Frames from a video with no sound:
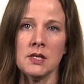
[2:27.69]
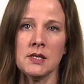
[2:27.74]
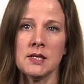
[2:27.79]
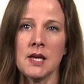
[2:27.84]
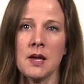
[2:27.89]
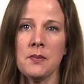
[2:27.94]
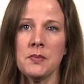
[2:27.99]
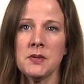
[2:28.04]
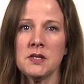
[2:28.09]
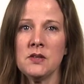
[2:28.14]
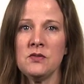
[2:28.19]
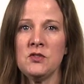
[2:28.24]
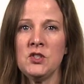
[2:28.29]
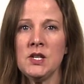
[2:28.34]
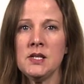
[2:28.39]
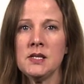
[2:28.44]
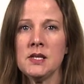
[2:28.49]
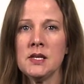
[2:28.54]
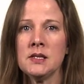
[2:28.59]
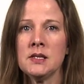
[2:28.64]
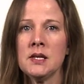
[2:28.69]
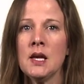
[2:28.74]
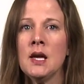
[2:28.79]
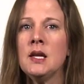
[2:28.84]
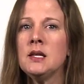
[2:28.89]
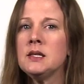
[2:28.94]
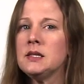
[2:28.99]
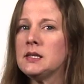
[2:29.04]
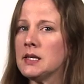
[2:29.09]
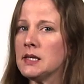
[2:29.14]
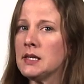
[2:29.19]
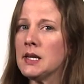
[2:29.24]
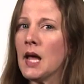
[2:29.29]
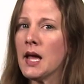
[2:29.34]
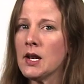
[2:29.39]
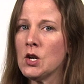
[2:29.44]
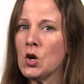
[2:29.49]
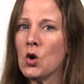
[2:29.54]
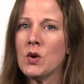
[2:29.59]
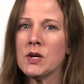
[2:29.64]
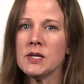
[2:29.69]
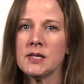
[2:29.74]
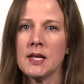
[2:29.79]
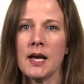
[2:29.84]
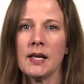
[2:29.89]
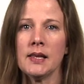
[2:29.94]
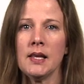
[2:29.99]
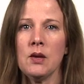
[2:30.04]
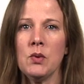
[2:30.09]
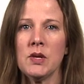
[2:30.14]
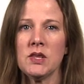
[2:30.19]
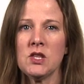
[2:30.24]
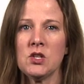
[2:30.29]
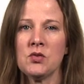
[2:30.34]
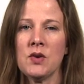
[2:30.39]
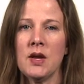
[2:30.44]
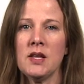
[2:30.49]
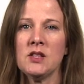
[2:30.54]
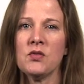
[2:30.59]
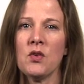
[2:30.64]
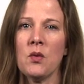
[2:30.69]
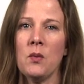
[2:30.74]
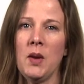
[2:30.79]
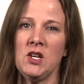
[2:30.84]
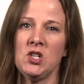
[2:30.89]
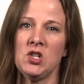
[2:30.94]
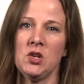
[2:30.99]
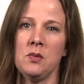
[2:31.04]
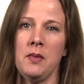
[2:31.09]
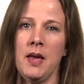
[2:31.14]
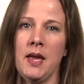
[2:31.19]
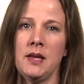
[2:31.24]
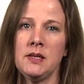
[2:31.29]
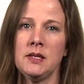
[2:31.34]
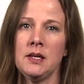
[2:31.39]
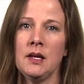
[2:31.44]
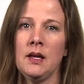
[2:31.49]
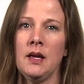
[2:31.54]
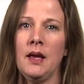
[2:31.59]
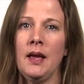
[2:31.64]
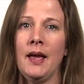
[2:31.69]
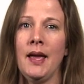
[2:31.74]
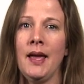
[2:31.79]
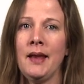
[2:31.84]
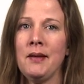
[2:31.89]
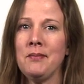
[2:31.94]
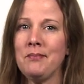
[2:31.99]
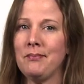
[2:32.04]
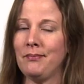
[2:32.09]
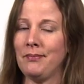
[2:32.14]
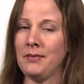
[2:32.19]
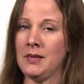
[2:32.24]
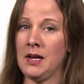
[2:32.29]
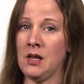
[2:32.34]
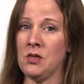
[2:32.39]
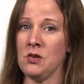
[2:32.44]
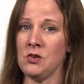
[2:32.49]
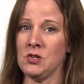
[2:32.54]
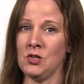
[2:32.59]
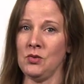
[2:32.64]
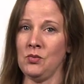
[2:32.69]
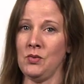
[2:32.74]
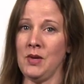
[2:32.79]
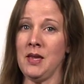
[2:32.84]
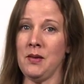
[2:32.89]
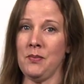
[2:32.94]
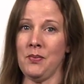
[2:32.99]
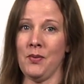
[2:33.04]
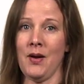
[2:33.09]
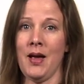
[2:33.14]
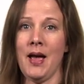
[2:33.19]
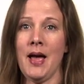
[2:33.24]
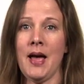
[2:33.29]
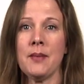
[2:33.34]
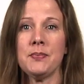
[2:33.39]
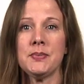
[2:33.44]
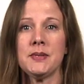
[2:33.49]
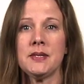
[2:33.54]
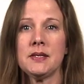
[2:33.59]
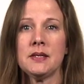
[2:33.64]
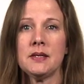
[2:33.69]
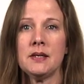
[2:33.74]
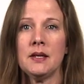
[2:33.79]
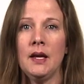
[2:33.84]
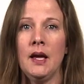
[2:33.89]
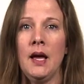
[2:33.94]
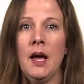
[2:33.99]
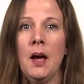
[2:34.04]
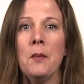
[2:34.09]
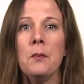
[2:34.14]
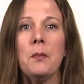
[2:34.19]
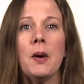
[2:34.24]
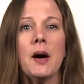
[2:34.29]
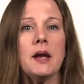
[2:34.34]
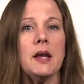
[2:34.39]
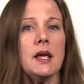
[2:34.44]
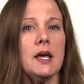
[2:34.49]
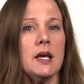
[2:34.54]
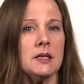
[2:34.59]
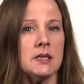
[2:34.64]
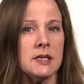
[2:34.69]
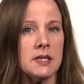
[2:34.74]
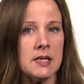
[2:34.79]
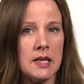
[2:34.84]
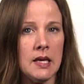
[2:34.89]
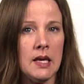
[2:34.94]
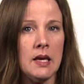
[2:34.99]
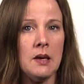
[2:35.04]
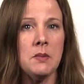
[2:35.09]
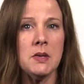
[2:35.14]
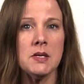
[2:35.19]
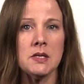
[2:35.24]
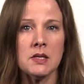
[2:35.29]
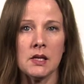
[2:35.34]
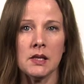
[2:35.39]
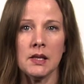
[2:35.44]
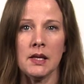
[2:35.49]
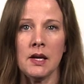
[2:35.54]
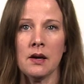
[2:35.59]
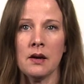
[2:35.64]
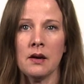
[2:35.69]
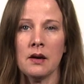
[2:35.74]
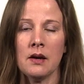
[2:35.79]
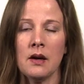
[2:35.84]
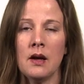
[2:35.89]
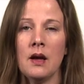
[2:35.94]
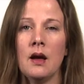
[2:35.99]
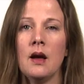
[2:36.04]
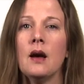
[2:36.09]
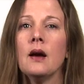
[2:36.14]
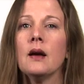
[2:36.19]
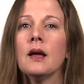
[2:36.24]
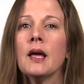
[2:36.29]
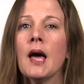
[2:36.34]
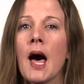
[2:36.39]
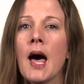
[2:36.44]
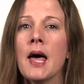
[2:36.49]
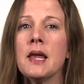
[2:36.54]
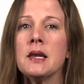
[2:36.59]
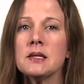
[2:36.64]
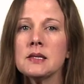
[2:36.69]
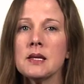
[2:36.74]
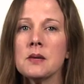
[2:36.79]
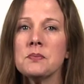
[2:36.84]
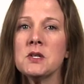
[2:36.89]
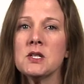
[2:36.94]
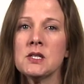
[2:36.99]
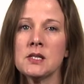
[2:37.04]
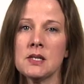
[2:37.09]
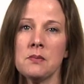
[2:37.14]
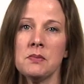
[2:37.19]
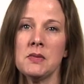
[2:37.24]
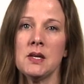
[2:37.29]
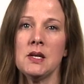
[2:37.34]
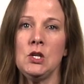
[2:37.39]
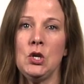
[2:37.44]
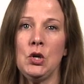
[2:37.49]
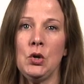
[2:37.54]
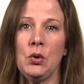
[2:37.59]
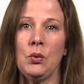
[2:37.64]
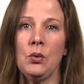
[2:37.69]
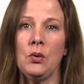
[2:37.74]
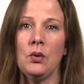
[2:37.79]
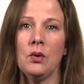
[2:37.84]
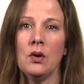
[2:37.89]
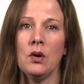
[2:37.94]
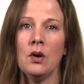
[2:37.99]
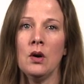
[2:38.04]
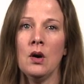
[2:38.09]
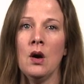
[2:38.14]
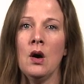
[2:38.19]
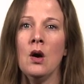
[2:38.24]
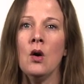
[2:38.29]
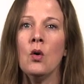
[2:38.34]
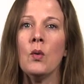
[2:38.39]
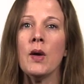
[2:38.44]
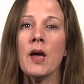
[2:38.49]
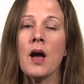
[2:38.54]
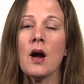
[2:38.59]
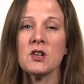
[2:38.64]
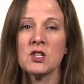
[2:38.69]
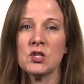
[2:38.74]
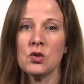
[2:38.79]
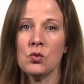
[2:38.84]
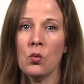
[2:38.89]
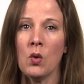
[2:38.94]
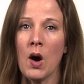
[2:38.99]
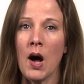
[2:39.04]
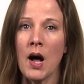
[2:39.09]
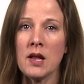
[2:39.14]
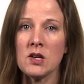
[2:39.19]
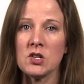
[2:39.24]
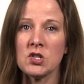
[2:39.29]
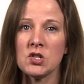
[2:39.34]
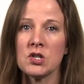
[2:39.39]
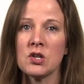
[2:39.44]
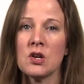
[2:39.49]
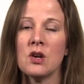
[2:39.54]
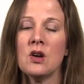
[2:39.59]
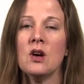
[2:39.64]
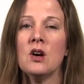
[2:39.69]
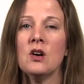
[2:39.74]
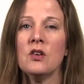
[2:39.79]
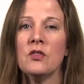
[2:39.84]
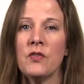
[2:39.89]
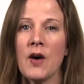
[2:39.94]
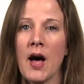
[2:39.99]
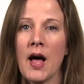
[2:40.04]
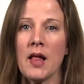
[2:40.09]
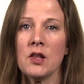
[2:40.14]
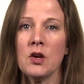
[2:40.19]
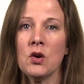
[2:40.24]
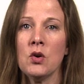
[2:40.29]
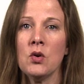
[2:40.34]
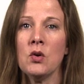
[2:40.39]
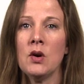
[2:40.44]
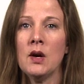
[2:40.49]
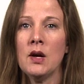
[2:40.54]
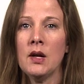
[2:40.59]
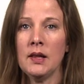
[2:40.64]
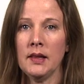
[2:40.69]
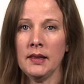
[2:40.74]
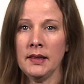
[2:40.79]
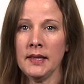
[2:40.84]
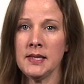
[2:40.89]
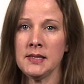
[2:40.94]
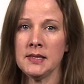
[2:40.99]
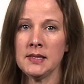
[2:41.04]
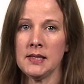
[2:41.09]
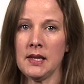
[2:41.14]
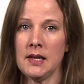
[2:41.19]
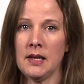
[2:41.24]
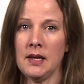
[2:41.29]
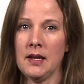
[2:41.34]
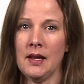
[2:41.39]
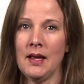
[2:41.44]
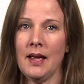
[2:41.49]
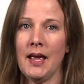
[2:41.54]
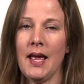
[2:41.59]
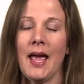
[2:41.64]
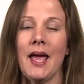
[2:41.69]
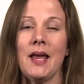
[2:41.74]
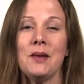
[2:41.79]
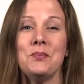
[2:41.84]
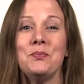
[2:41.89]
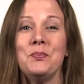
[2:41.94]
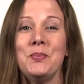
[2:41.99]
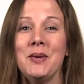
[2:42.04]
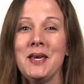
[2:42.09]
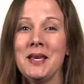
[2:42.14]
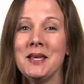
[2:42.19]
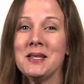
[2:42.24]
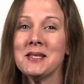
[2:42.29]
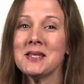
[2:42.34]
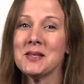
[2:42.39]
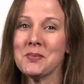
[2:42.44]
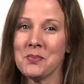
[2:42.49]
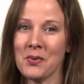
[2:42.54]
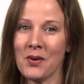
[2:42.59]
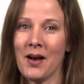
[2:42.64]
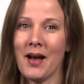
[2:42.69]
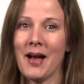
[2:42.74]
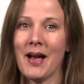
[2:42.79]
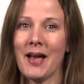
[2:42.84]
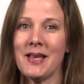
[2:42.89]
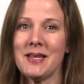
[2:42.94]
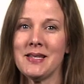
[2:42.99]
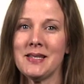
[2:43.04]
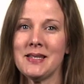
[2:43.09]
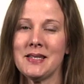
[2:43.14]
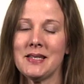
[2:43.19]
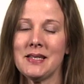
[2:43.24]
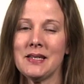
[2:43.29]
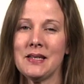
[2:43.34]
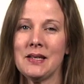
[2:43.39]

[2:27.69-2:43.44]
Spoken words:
disciples of Jesus did not know exactly what the transformation meant, and neither do we, perhaps. But its theme is clear. God is up to something new. We are to watch, follow, listen, and be surprised.